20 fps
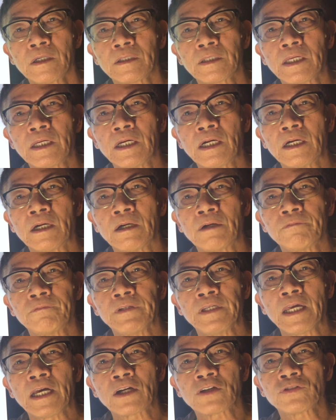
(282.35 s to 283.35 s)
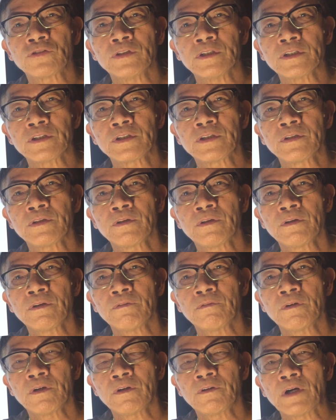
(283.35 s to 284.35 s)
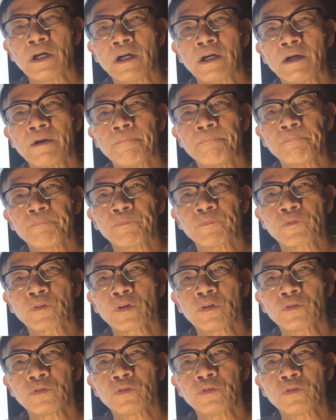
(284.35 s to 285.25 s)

There are reactions to